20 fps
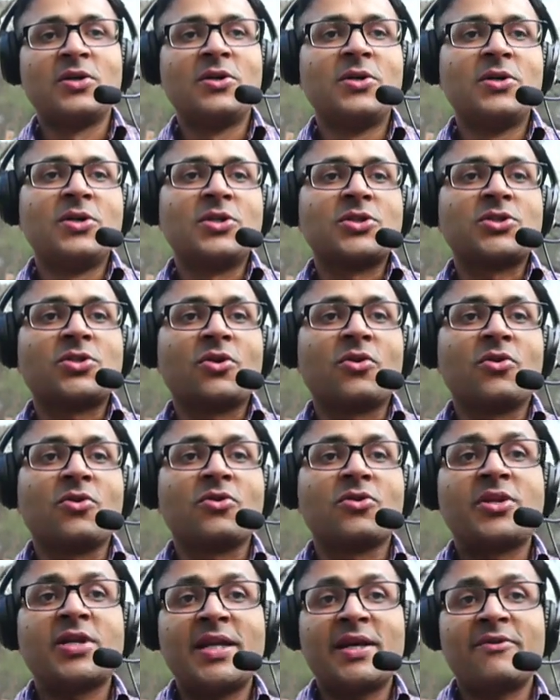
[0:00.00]
So they
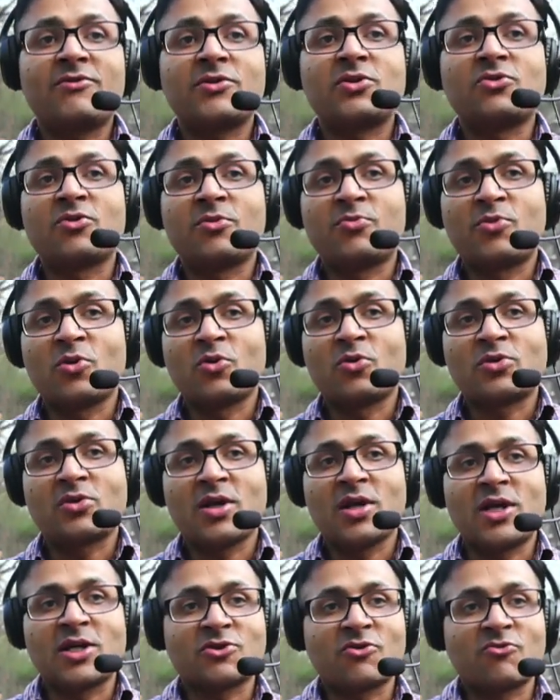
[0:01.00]
refer to a broad
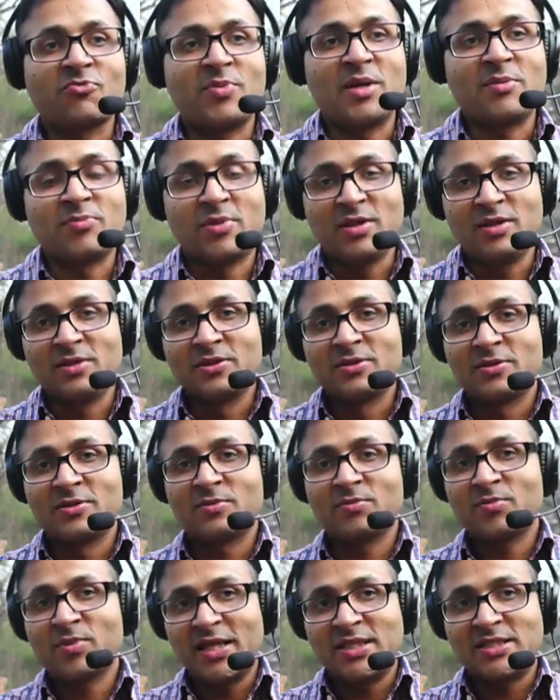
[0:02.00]
class of people,
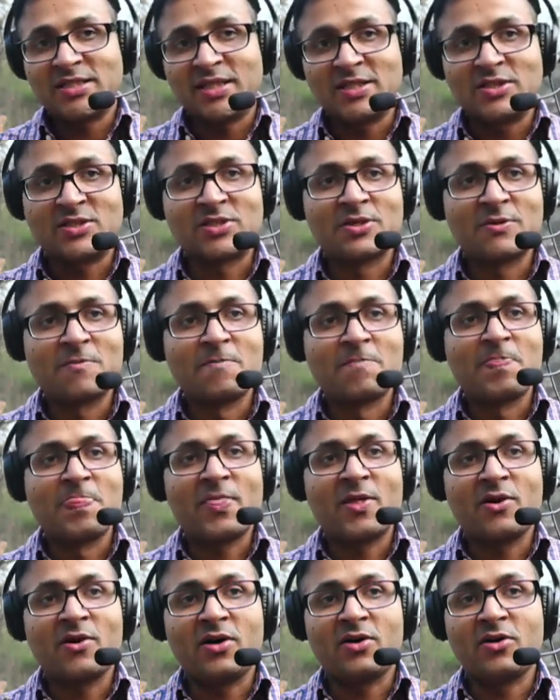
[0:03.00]
places,
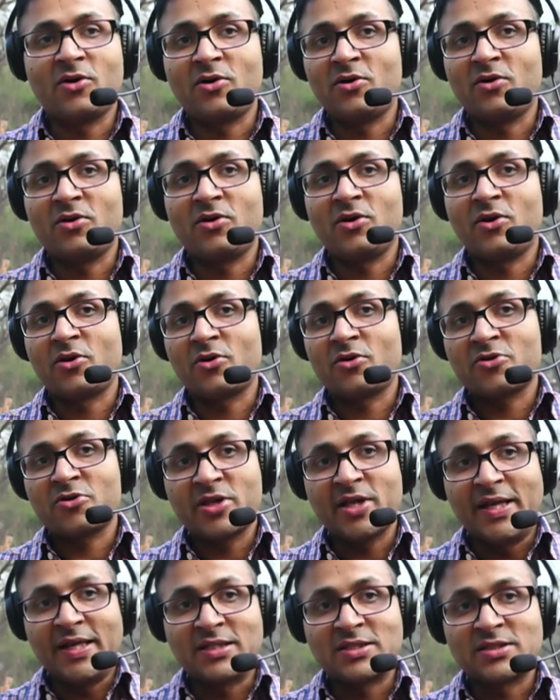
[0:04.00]
or
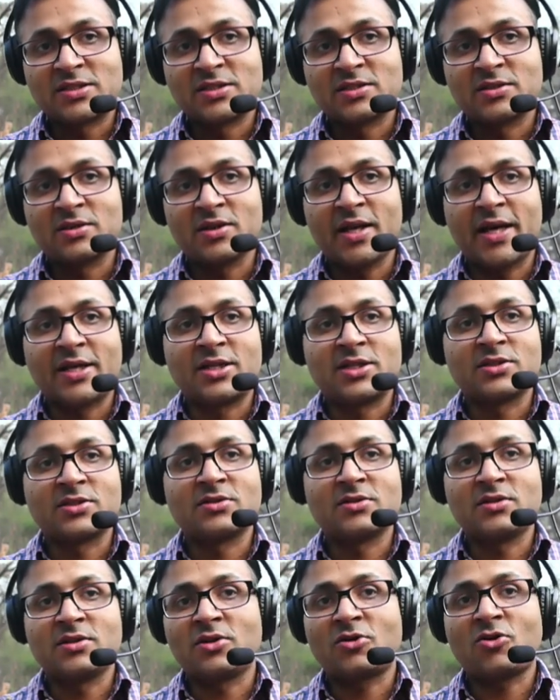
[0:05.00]
things like
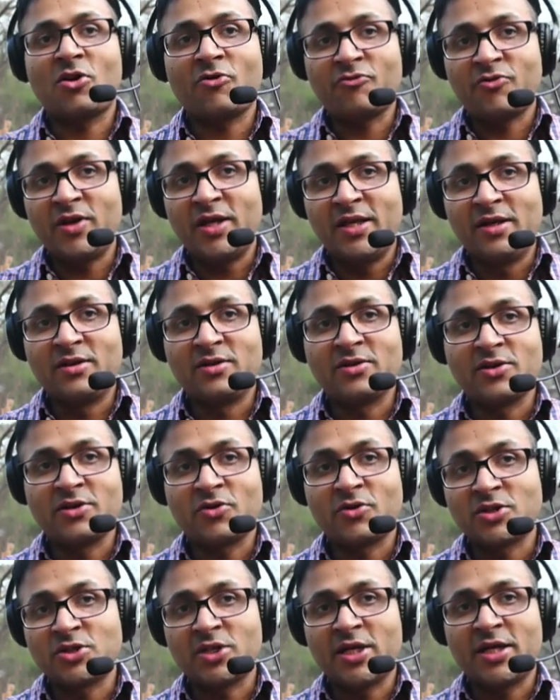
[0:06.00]
coffee, you could
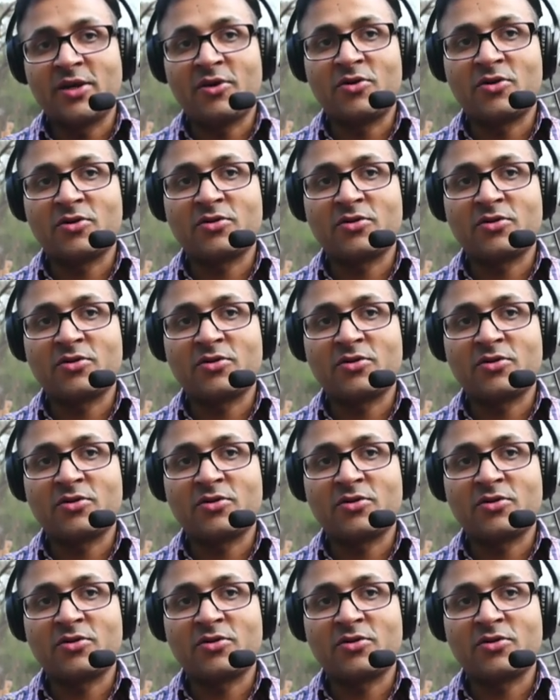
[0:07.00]
say, or